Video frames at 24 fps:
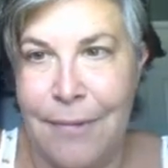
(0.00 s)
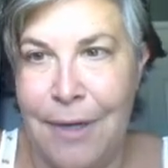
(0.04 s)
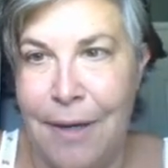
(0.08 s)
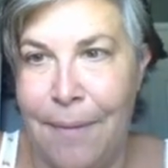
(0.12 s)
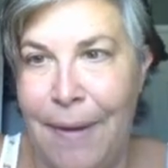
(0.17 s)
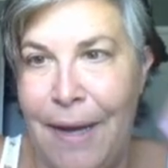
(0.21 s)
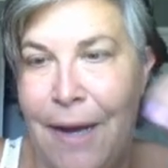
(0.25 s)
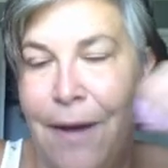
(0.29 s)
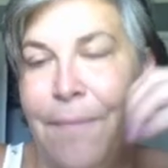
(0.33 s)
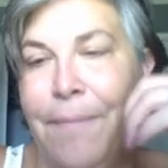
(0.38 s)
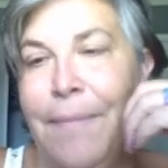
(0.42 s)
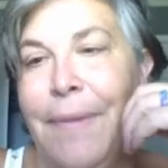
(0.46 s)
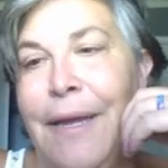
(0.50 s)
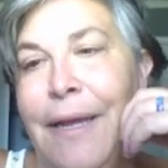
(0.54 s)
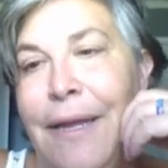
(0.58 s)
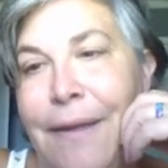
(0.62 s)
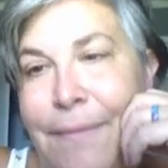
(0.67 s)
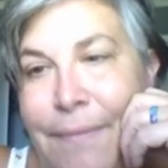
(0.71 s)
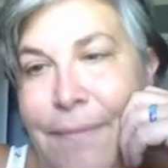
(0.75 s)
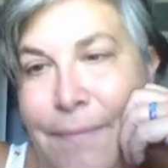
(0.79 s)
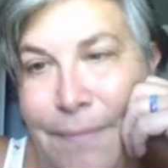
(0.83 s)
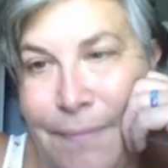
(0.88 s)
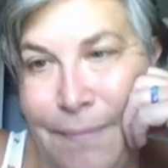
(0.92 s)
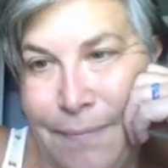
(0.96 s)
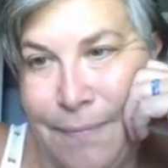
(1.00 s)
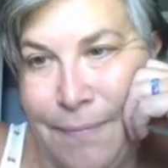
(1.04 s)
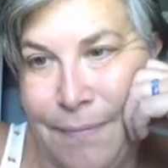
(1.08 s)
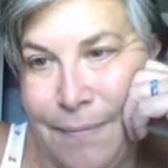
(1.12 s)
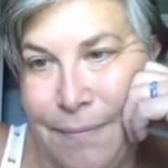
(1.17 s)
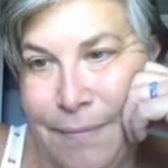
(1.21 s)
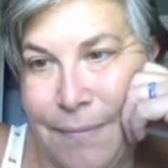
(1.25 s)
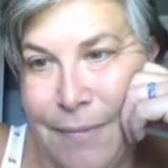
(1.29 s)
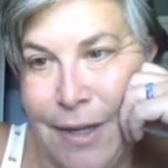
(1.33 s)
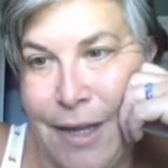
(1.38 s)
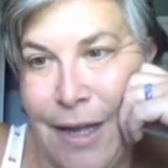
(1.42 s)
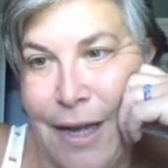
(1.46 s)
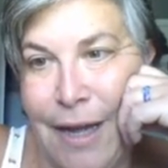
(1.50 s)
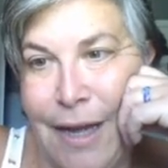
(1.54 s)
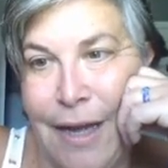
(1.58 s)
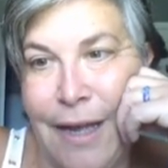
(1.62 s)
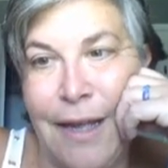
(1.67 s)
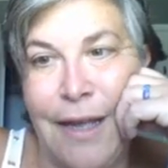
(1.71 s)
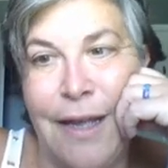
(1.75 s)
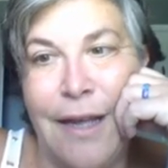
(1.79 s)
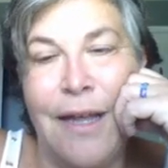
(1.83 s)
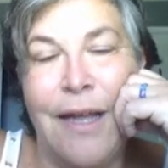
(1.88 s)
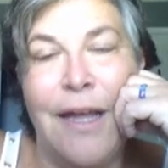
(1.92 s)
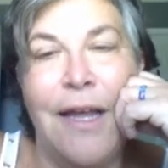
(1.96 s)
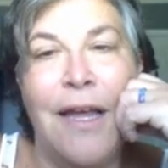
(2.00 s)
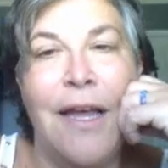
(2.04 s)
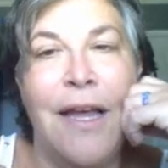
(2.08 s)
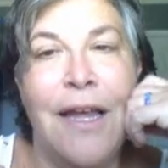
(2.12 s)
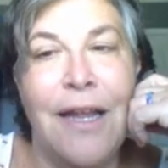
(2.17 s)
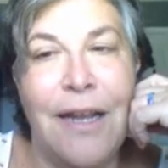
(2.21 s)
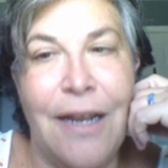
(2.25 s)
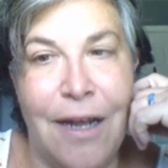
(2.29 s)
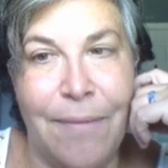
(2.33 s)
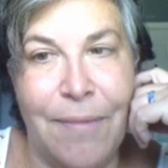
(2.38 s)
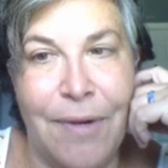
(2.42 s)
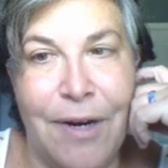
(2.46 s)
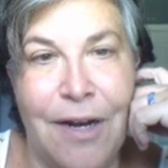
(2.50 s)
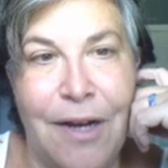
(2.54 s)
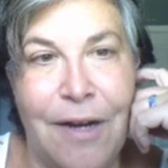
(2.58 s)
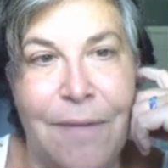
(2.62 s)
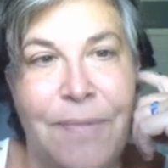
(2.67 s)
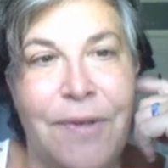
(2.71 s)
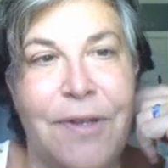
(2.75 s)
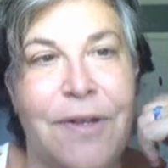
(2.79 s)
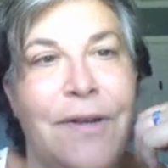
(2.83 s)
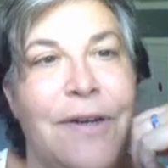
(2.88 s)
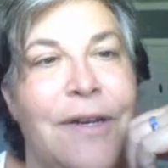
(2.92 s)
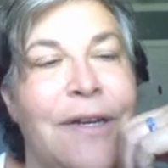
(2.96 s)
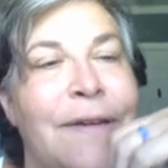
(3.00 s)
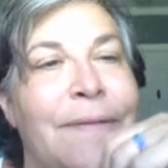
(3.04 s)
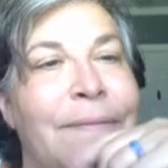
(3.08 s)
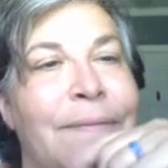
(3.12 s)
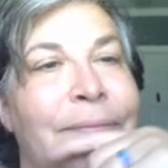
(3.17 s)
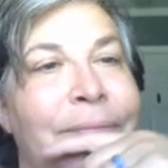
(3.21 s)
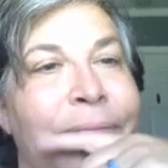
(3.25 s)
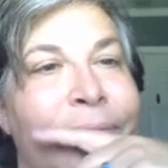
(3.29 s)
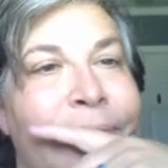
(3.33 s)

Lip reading: About Me. Okay. Now I'm going to upload it.